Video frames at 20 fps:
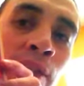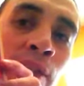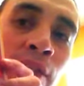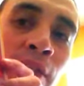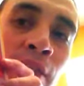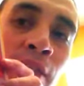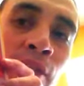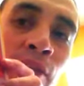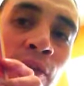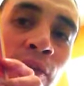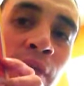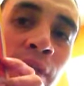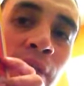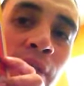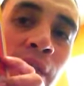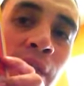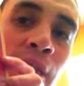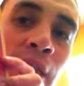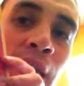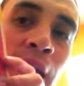just so you can
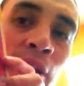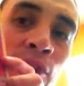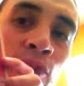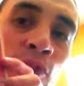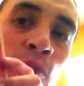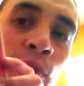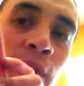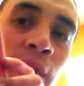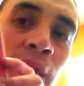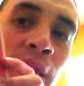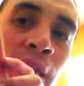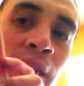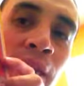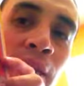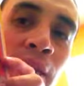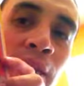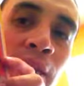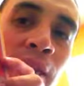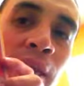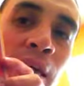see the actual way that it
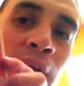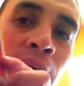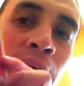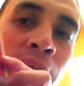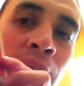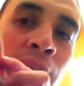designed,